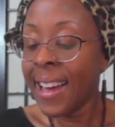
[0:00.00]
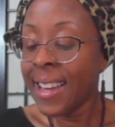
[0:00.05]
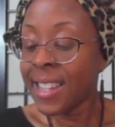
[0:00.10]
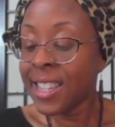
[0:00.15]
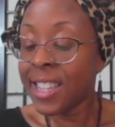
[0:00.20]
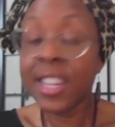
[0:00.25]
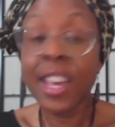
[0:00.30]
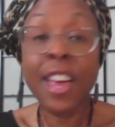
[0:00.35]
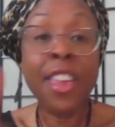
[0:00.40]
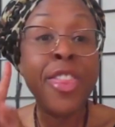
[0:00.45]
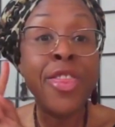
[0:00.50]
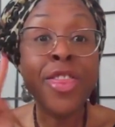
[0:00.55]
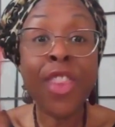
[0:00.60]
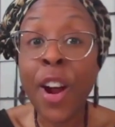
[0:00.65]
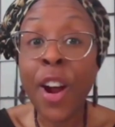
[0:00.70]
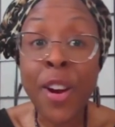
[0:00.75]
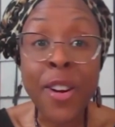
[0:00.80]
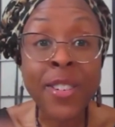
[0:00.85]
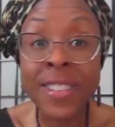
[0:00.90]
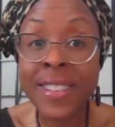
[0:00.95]
The
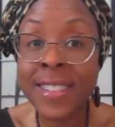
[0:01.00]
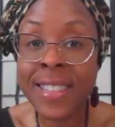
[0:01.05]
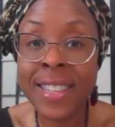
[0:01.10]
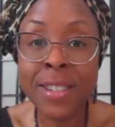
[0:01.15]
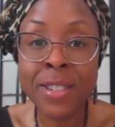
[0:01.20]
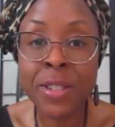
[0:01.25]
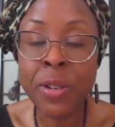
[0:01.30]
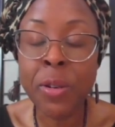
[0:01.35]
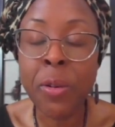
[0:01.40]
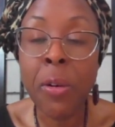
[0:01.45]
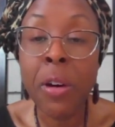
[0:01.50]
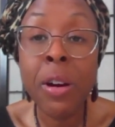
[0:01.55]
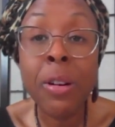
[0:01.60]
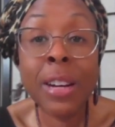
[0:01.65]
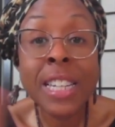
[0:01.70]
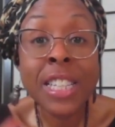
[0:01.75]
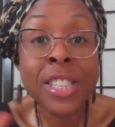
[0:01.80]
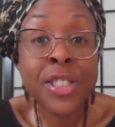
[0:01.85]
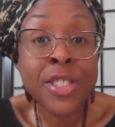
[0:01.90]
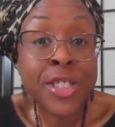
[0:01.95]
third essential oil
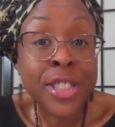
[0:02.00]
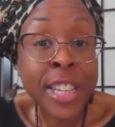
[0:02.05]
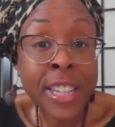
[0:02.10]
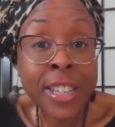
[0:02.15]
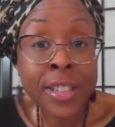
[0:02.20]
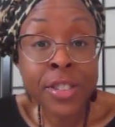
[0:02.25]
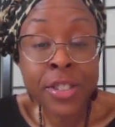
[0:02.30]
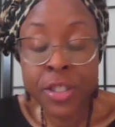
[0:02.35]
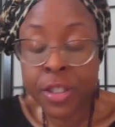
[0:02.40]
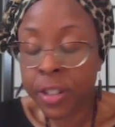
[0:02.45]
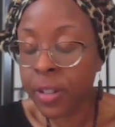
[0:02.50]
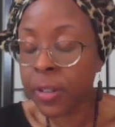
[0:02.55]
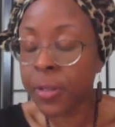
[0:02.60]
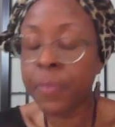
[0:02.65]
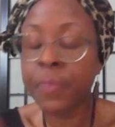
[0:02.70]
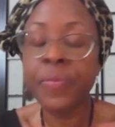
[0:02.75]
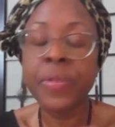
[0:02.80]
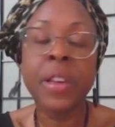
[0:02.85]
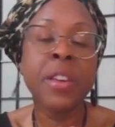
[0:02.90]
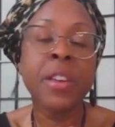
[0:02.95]
is ginger.
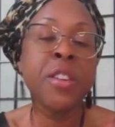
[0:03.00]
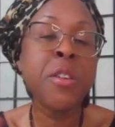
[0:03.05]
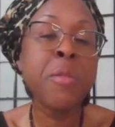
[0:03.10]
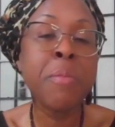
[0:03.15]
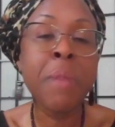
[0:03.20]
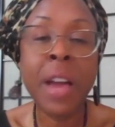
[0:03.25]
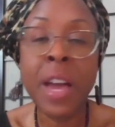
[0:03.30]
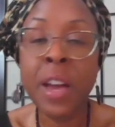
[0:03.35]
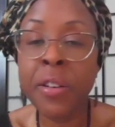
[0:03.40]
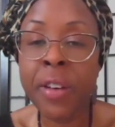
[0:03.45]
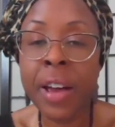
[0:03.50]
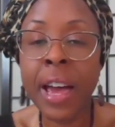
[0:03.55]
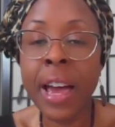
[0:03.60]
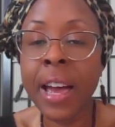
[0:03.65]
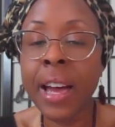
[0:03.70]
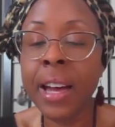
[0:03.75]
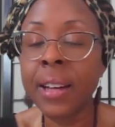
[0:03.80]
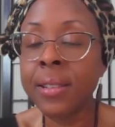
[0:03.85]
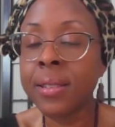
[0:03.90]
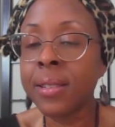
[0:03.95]
You may have
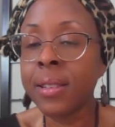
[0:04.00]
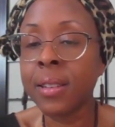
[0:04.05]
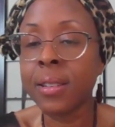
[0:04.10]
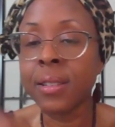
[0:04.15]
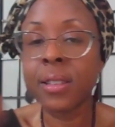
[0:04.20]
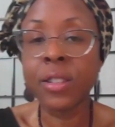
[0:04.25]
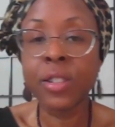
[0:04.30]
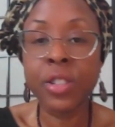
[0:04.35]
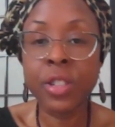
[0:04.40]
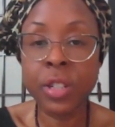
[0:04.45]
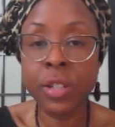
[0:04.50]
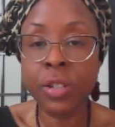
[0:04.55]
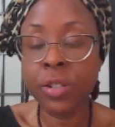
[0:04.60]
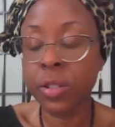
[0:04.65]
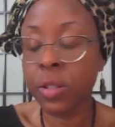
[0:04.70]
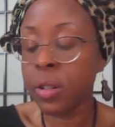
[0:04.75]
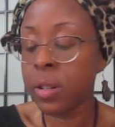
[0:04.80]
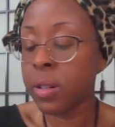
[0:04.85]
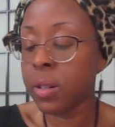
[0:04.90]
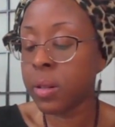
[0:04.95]
had the
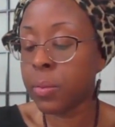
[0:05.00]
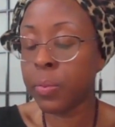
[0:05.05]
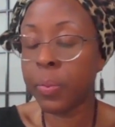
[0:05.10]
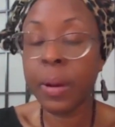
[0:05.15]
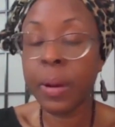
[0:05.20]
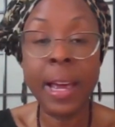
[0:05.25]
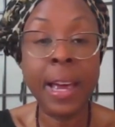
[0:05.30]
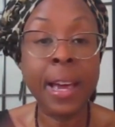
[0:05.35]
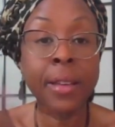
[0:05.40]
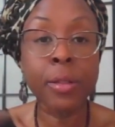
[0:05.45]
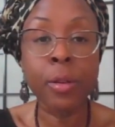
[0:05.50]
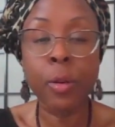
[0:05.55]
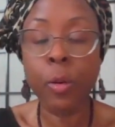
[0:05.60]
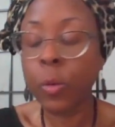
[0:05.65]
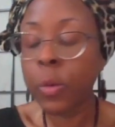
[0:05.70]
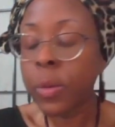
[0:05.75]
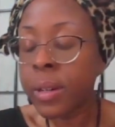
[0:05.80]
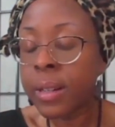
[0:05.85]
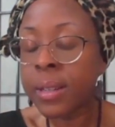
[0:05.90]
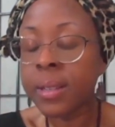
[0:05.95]
ginger, the plant, the
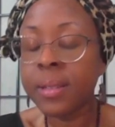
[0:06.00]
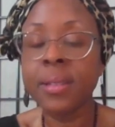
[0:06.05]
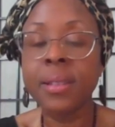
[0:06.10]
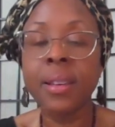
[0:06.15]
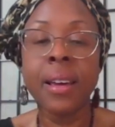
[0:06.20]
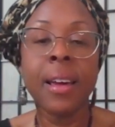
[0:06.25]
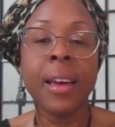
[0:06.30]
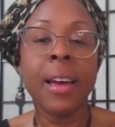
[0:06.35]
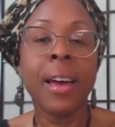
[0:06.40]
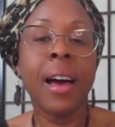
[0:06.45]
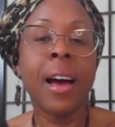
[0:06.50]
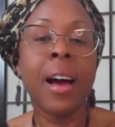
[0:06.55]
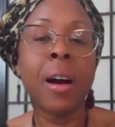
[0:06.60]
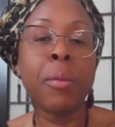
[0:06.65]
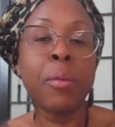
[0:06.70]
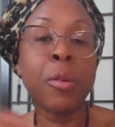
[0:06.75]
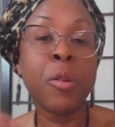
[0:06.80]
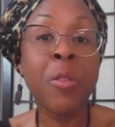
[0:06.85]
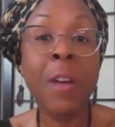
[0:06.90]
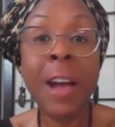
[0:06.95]
root,
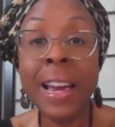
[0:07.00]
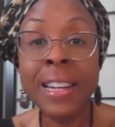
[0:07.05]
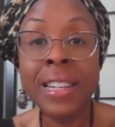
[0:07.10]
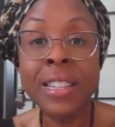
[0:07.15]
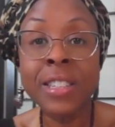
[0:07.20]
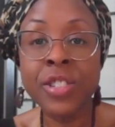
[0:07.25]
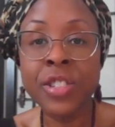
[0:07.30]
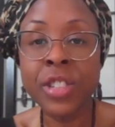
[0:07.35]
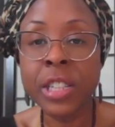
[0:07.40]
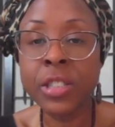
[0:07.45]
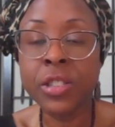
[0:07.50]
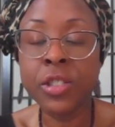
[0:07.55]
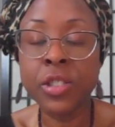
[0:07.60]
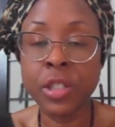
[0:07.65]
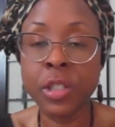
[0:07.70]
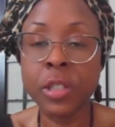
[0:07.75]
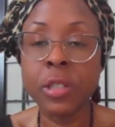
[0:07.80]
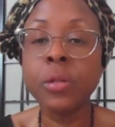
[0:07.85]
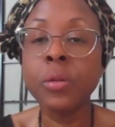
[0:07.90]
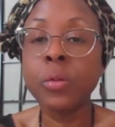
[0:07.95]
grated
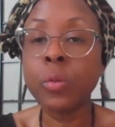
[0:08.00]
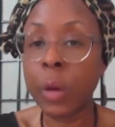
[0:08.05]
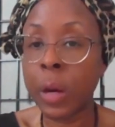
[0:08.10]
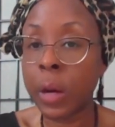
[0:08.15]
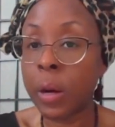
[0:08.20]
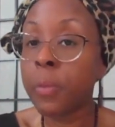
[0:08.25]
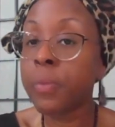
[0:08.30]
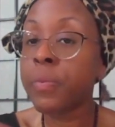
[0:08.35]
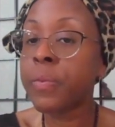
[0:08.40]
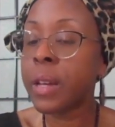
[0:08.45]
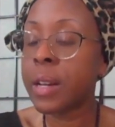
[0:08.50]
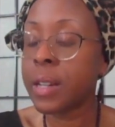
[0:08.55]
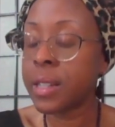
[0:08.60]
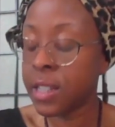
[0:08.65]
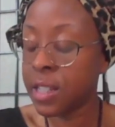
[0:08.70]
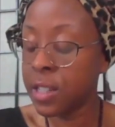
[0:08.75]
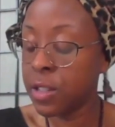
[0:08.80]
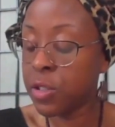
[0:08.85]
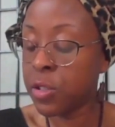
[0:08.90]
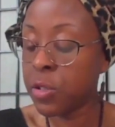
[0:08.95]
ginger. Well,
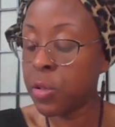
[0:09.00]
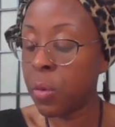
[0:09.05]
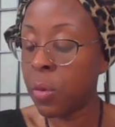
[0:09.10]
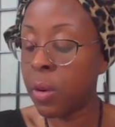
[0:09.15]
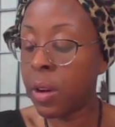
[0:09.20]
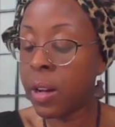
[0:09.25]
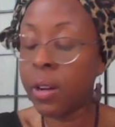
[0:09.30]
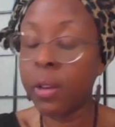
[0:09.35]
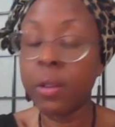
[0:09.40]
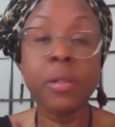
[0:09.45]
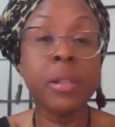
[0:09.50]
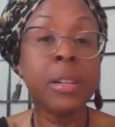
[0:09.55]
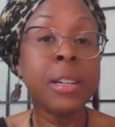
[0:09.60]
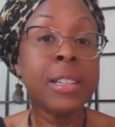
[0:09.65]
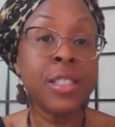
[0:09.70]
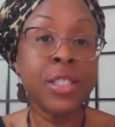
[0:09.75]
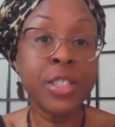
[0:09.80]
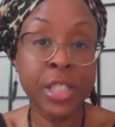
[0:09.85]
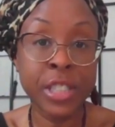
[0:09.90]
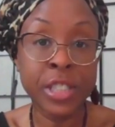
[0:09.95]
essential oil,
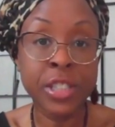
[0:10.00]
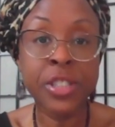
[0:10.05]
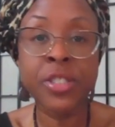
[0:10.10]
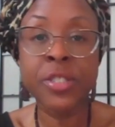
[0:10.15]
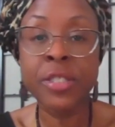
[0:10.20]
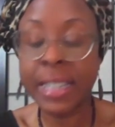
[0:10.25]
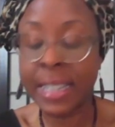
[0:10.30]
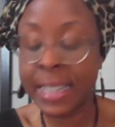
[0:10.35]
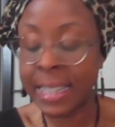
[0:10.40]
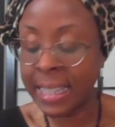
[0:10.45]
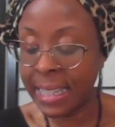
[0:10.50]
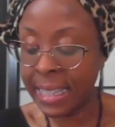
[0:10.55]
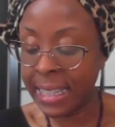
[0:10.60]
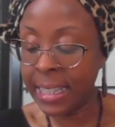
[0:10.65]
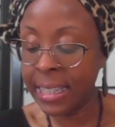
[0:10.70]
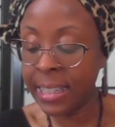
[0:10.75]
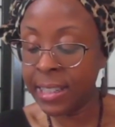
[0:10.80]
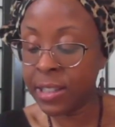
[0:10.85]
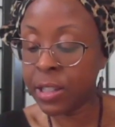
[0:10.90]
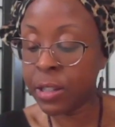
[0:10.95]
ginger it
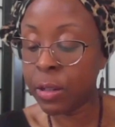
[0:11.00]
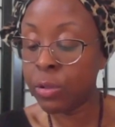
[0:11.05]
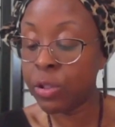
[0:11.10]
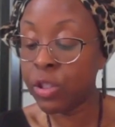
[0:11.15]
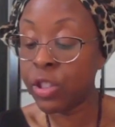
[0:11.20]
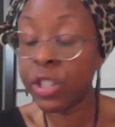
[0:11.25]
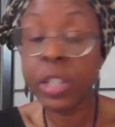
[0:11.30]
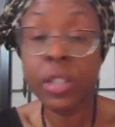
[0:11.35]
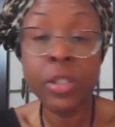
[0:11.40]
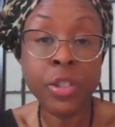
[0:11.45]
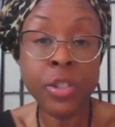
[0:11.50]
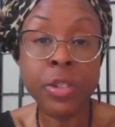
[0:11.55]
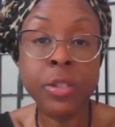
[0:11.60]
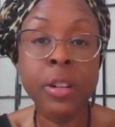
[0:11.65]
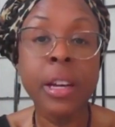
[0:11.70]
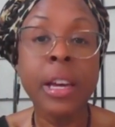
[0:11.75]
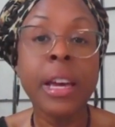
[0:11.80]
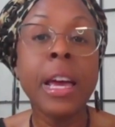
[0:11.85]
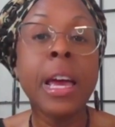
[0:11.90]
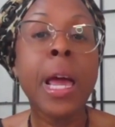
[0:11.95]
is. So
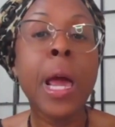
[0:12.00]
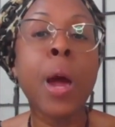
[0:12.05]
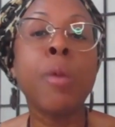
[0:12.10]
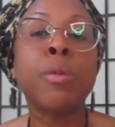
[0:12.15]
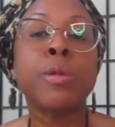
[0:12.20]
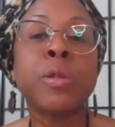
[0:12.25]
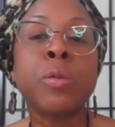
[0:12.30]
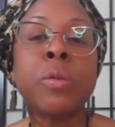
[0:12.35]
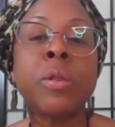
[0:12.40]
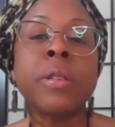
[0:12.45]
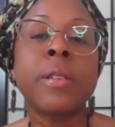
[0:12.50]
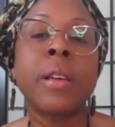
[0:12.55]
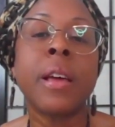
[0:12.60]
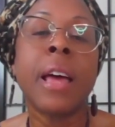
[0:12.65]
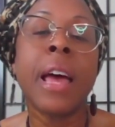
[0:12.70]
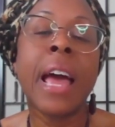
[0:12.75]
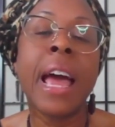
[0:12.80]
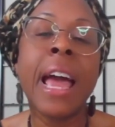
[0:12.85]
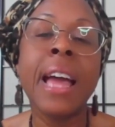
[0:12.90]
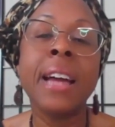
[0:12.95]
ginger helps with
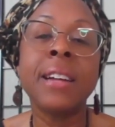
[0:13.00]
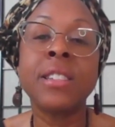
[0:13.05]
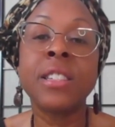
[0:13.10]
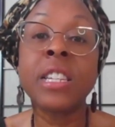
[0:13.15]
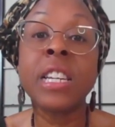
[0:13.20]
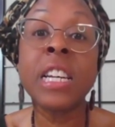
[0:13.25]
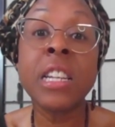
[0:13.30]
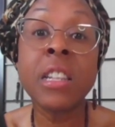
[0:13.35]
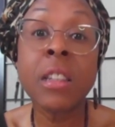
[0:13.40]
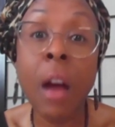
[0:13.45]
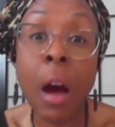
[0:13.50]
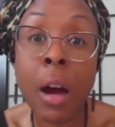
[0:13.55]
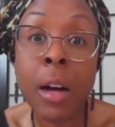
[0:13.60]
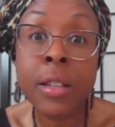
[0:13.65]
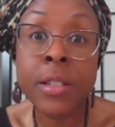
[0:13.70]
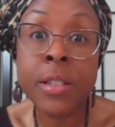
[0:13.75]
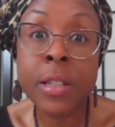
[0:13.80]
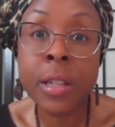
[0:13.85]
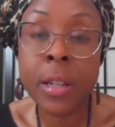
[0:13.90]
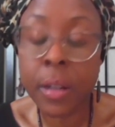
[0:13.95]

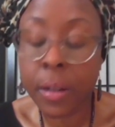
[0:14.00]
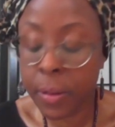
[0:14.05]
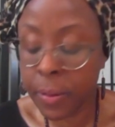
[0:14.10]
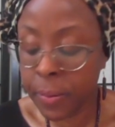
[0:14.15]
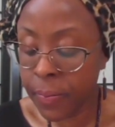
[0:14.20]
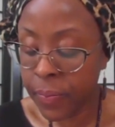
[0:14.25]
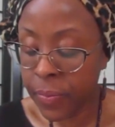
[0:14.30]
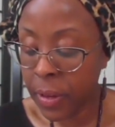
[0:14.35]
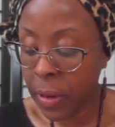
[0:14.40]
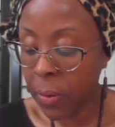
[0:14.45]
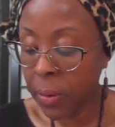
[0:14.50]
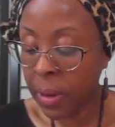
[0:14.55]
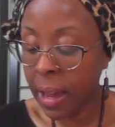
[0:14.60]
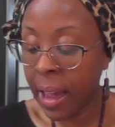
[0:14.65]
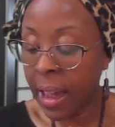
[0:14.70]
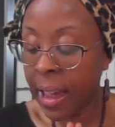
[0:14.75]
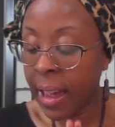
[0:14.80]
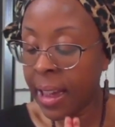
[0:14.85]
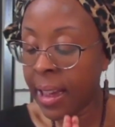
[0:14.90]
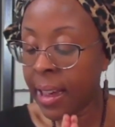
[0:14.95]
anti-nausea,
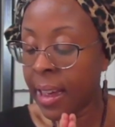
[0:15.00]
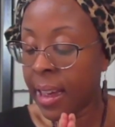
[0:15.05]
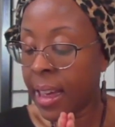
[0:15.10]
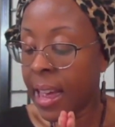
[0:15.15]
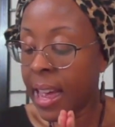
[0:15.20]
okay?